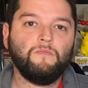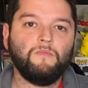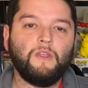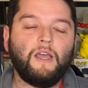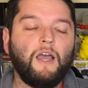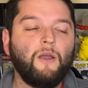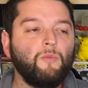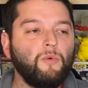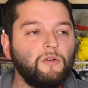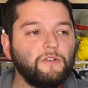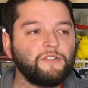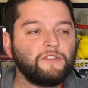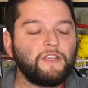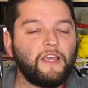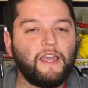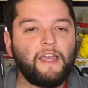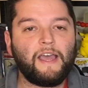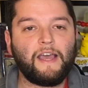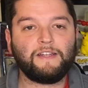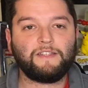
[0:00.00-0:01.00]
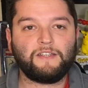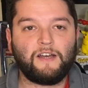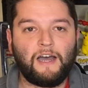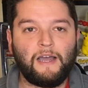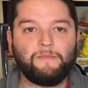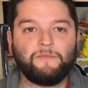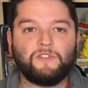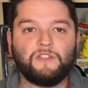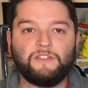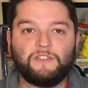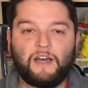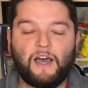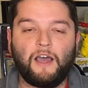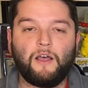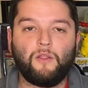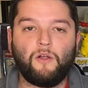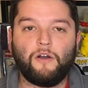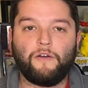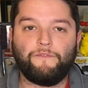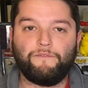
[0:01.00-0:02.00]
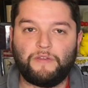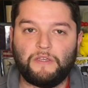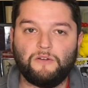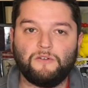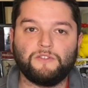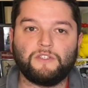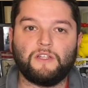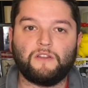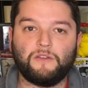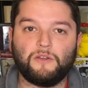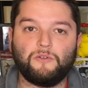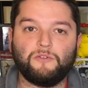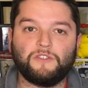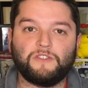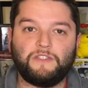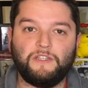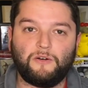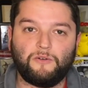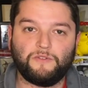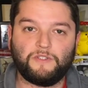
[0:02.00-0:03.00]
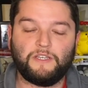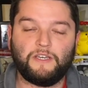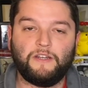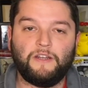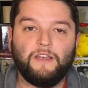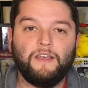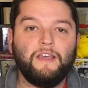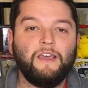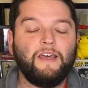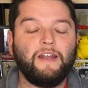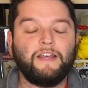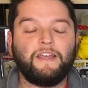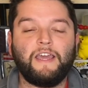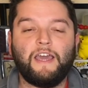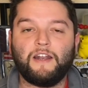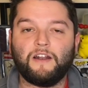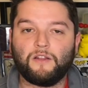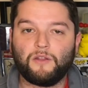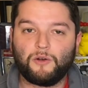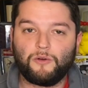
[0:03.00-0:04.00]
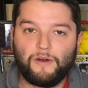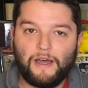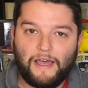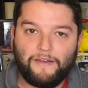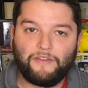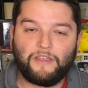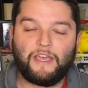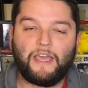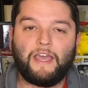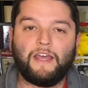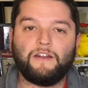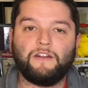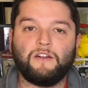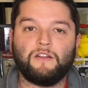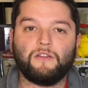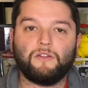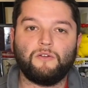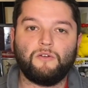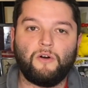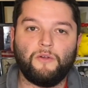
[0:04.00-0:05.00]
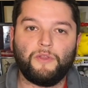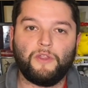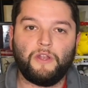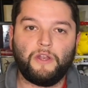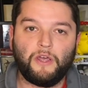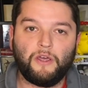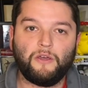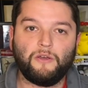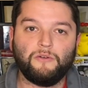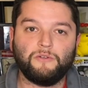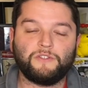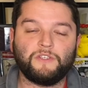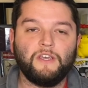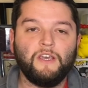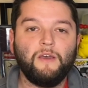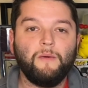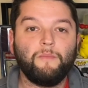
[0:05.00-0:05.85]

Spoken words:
I will say at times the dialogue feels a little stilted and again a little heavy-handed, a little on the nose,